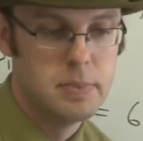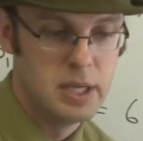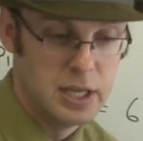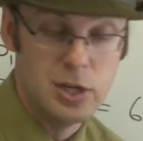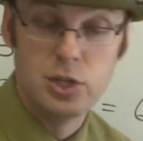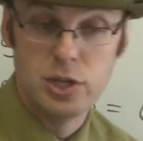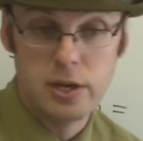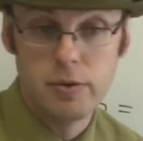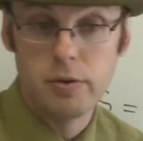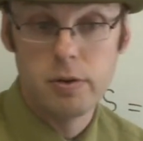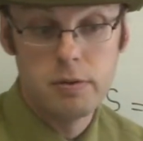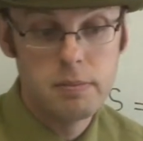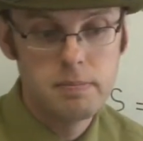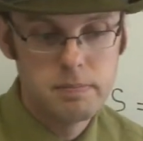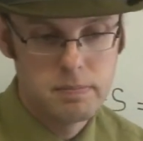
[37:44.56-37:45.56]
in
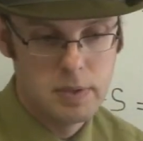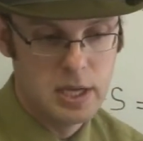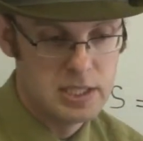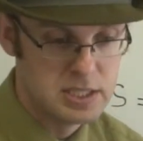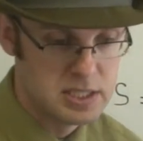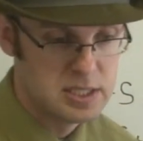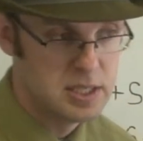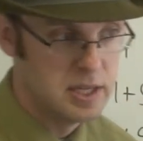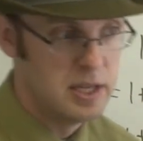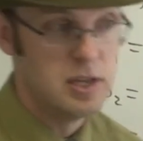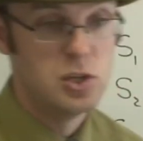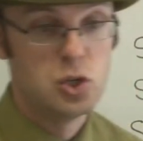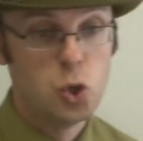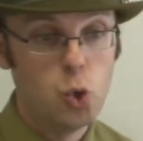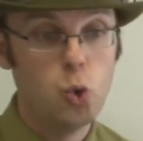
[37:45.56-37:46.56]
general as a
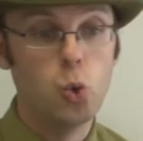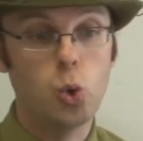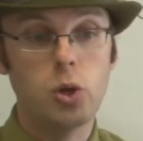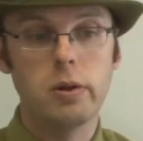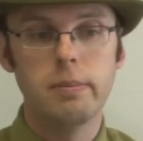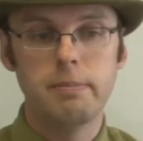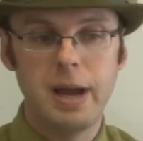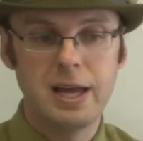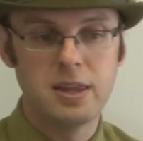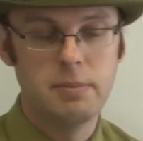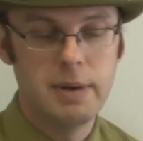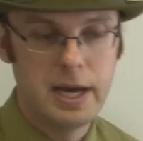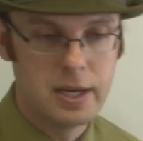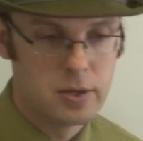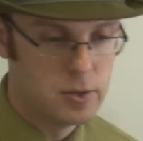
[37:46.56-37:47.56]
tool,
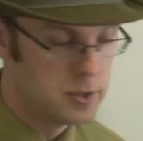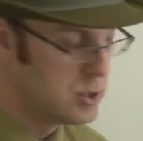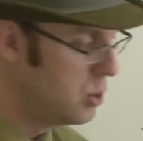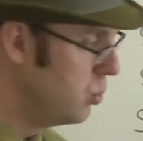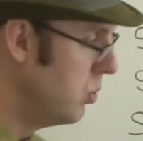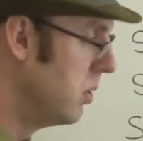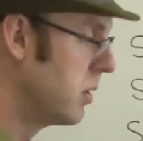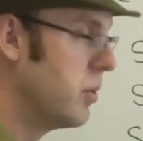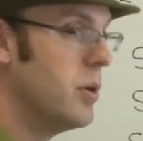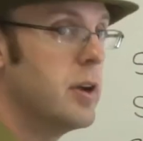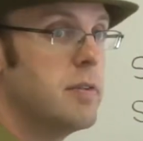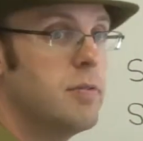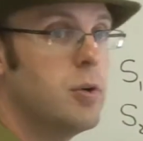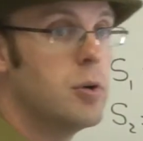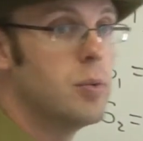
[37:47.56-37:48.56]
mathematical tool going
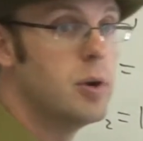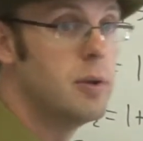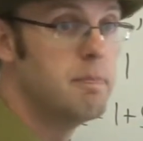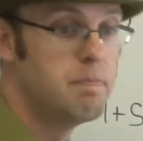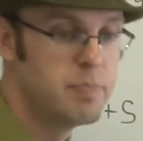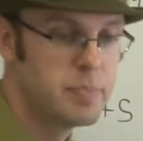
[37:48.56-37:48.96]
forward.